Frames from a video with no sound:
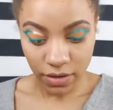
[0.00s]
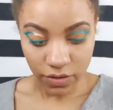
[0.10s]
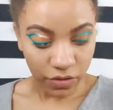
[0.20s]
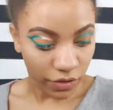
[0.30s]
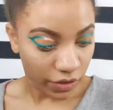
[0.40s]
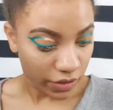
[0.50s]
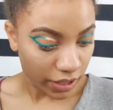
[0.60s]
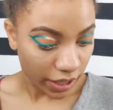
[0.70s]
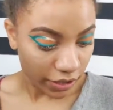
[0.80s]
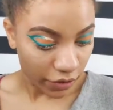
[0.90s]
And so you can
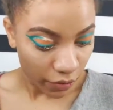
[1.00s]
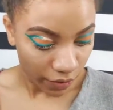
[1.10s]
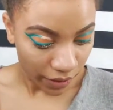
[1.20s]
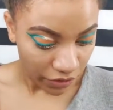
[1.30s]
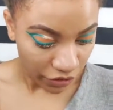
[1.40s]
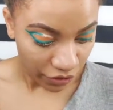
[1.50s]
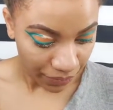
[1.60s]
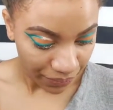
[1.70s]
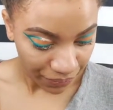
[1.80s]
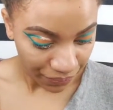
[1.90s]
take your orange,
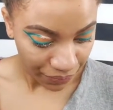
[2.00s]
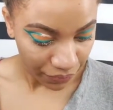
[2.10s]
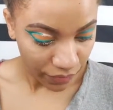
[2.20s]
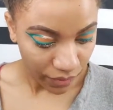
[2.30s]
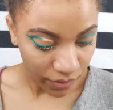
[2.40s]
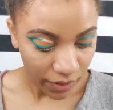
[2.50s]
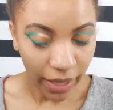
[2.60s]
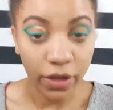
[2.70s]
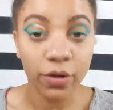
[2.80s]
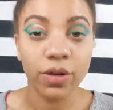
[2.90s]

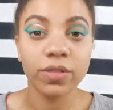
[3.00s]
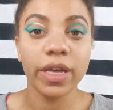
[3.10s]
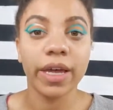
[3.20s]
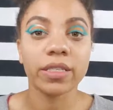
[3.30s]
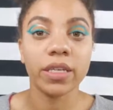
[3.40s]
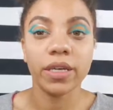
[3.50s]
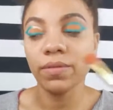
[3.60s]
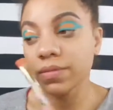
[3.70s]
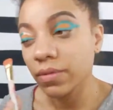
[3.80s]
that Cocoa Taxi,